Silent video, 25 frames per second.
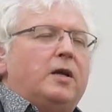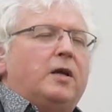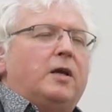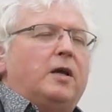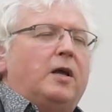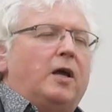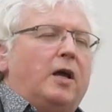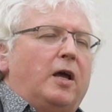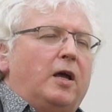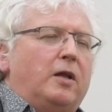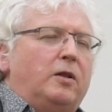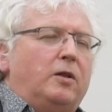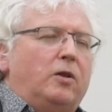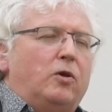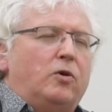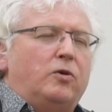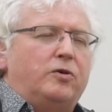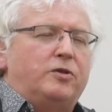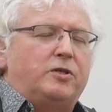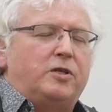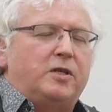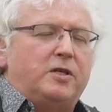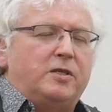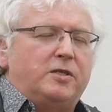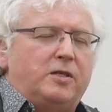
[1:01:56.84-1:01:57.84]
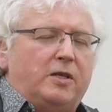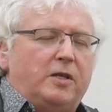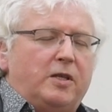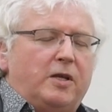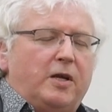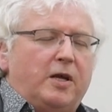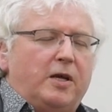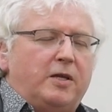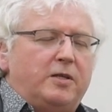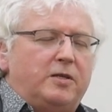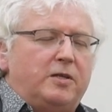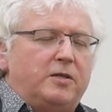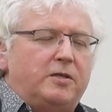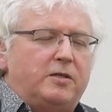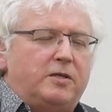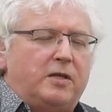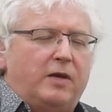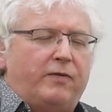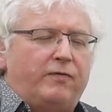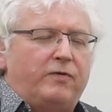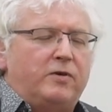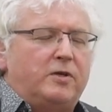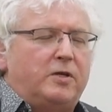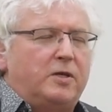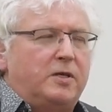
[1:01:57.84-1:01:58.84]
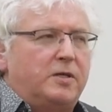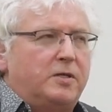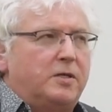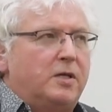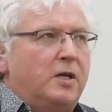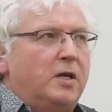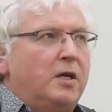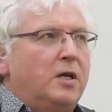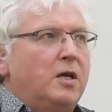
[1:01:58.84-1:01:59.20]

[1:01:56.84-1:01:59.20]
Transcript: uh, launched things in the 1970s.